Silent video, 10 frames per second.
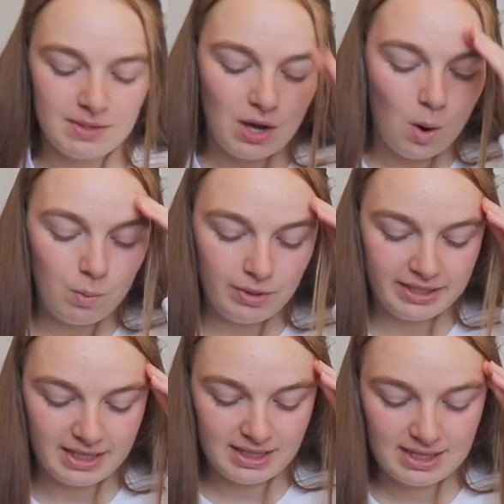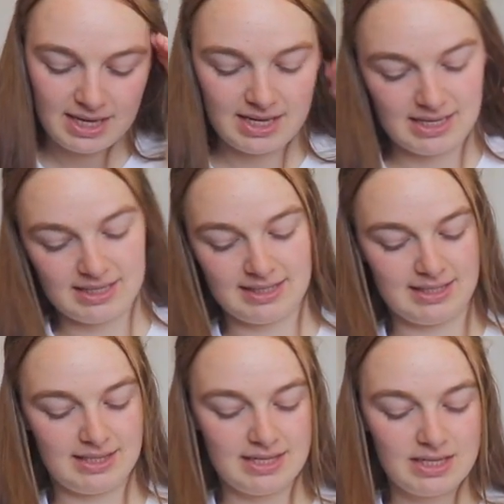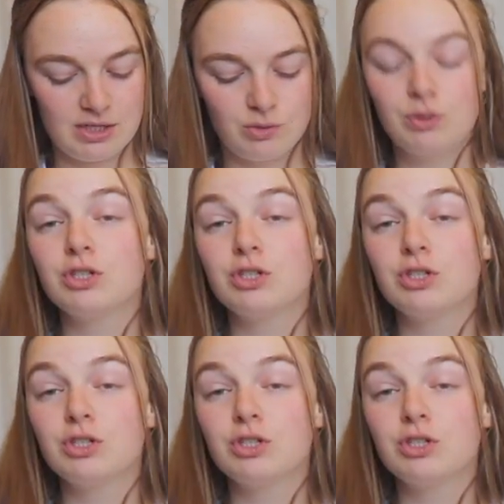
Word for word: be opening is the dual